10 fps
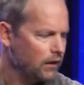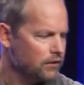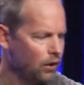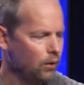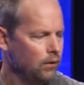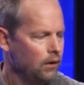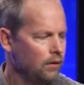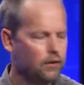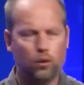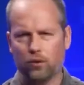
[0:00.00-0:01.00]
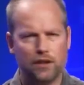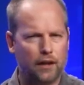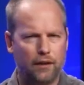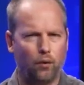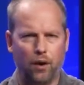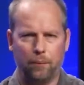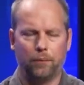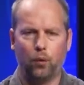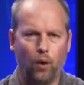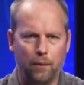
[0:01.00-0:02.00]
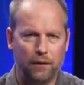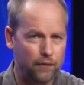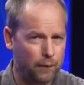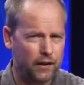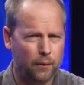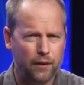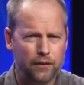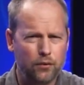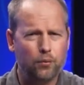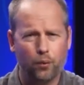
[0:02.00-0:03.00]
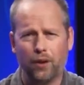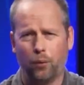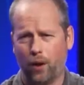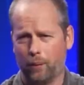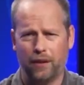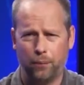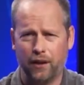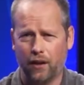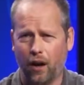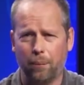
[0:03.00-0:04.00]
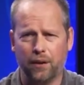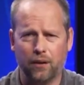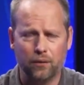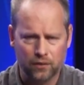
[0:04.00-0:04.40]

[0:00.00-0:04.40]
So the tools that you kind of want to be familiar with, you really want to be pretty competent,